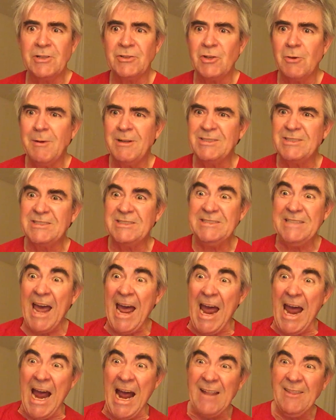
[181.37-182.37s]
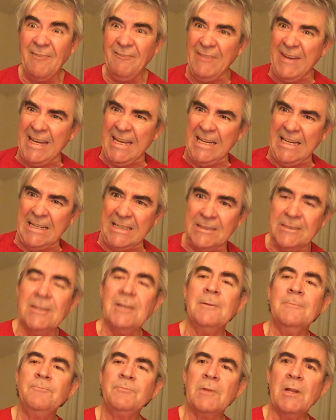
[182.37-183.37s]
shall so much dare the
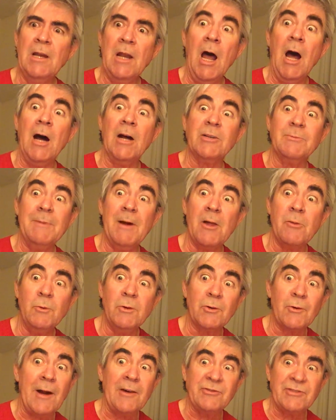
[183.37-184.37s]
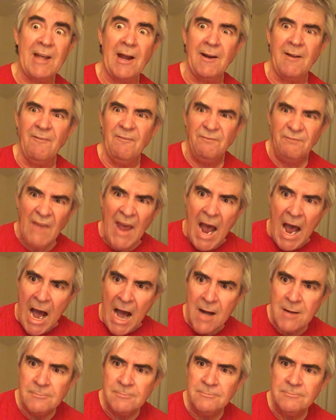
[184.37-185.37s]
field. Large mouth will crouch down and bear
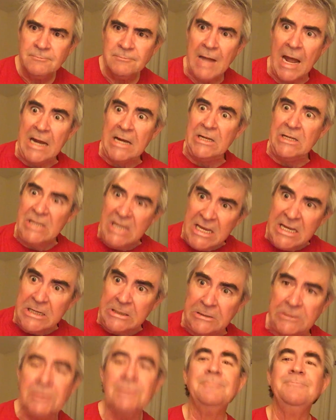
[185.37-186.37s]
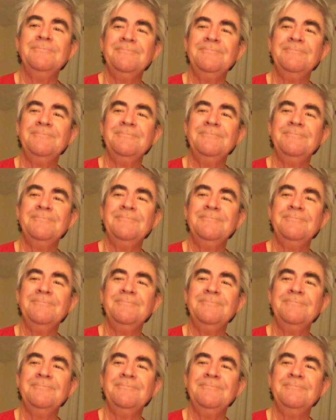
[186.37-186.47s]
and yield.